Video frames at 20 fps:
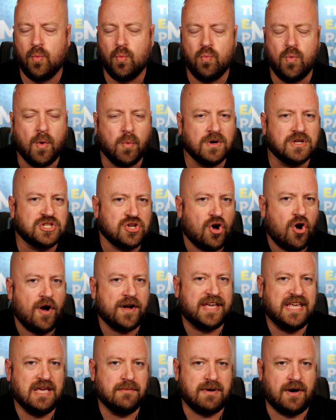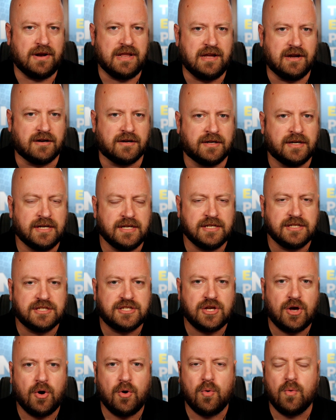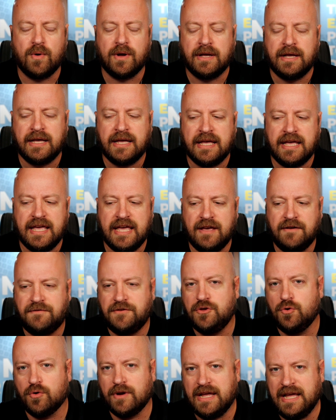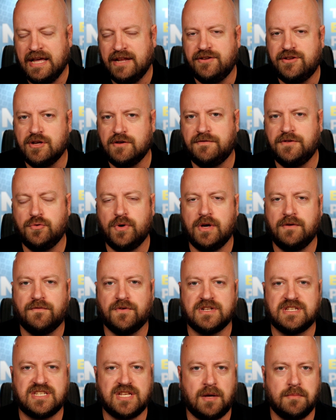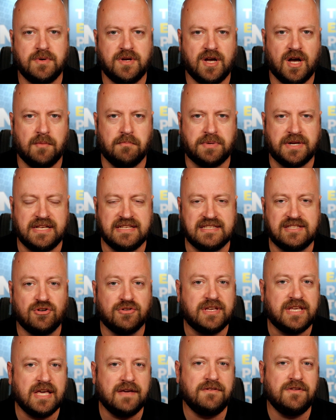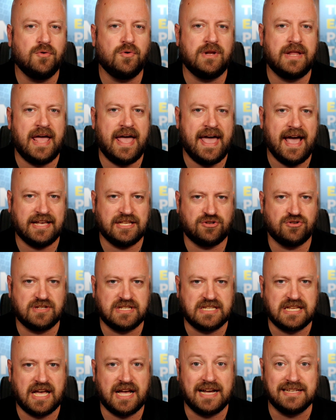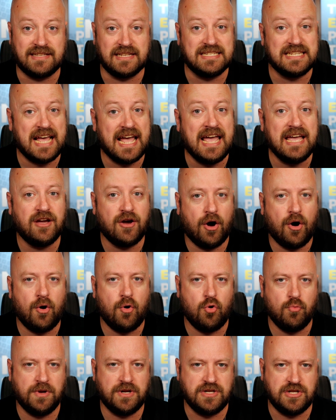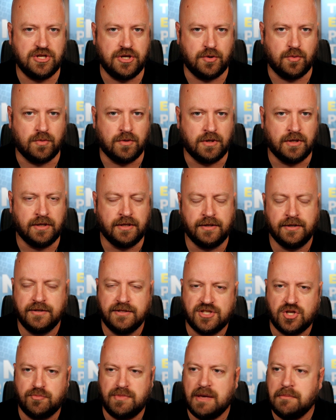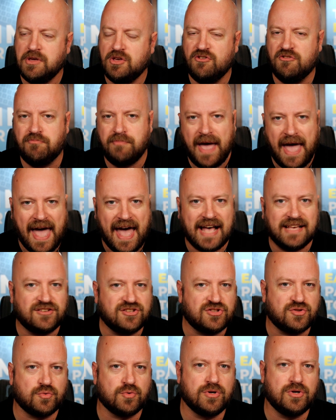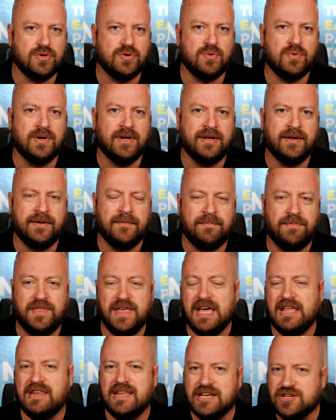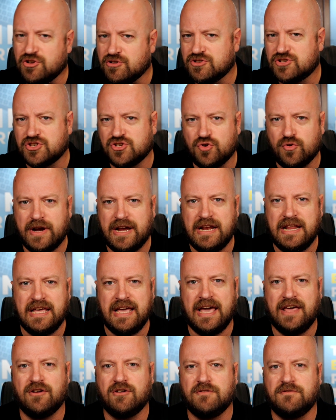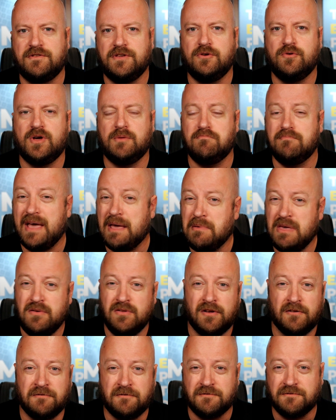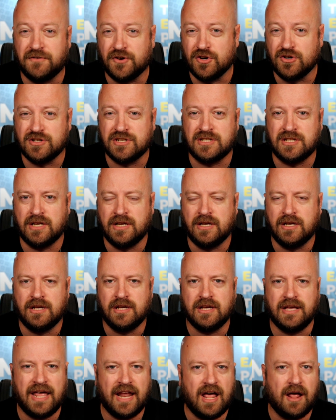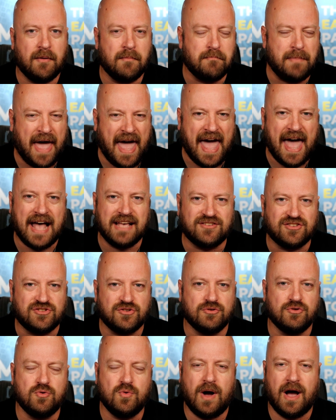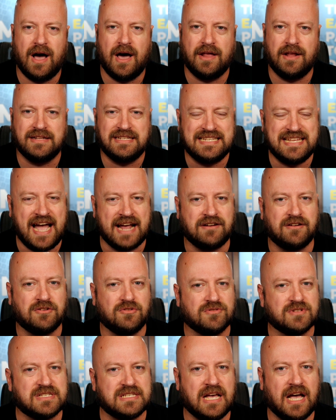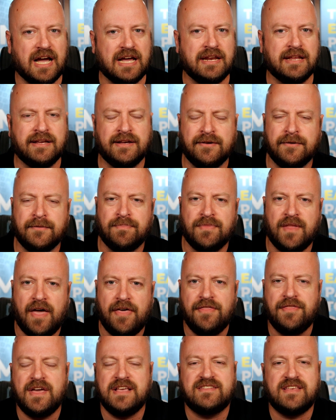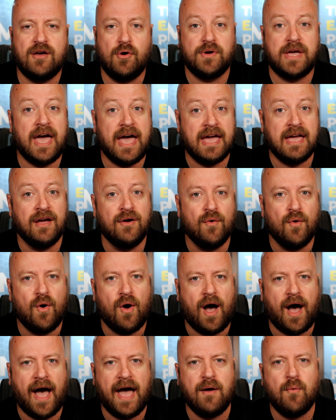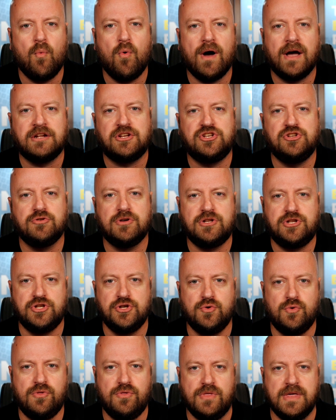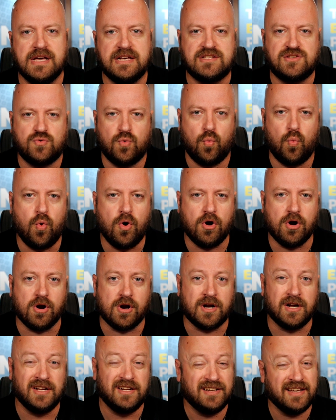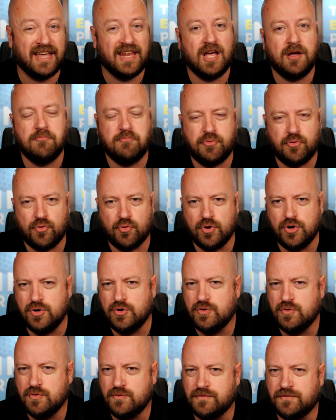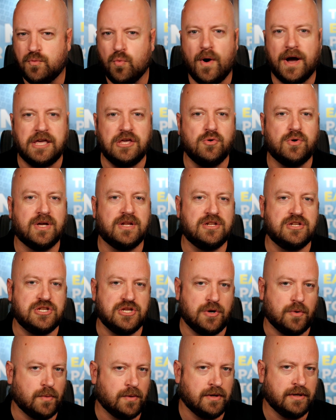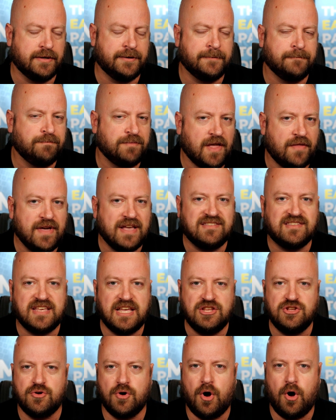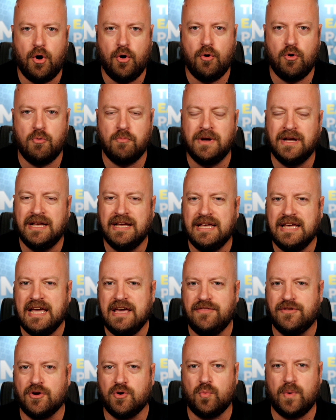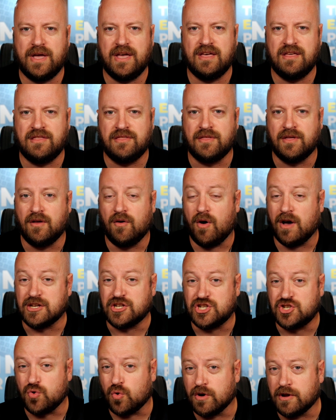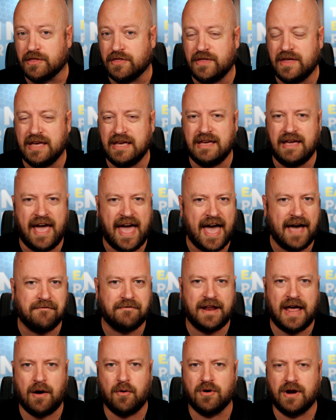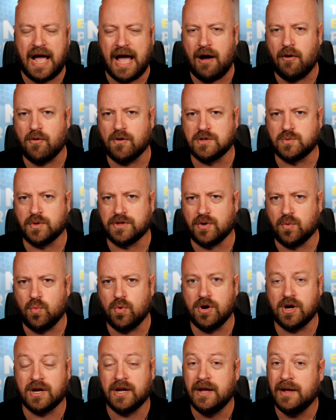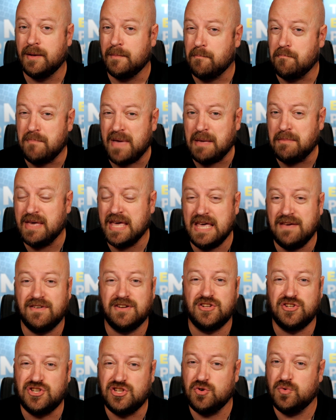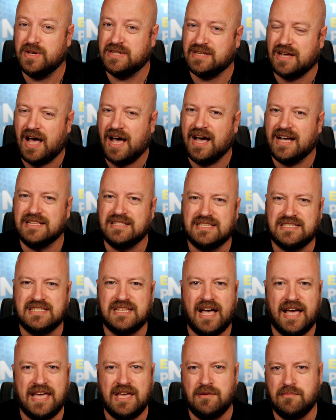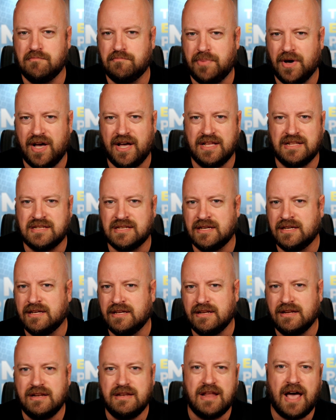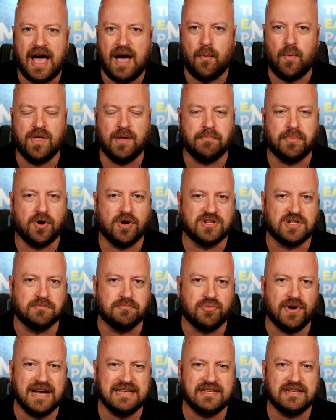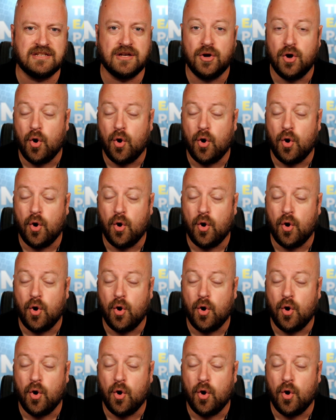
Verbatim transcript: what we're talking about here. So if you're interviewing for some companies, they'll give you an exercise to take home and do. So maybe you've passed through the initial screening interview and maybe even a first kind of pass through on a technical side. And they say, okay, I want you to do this work to kind of prove what you can do. And they send you home either with a short thing, half an hour, hours worth of work, maybe even do it on site, but not with a person present,